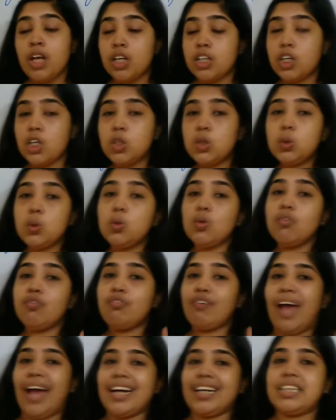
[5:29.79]
the two
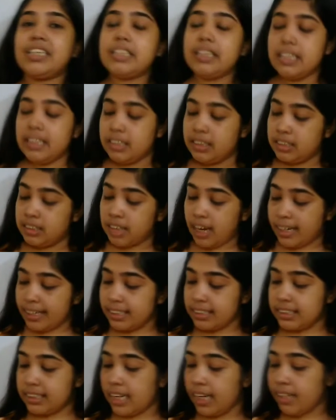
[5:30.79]
factors,
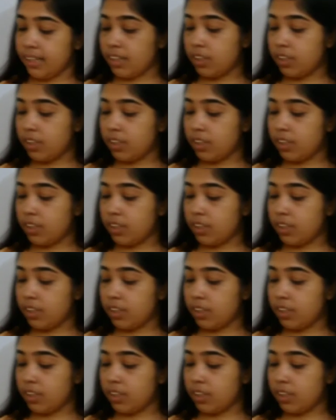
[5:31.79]
understand,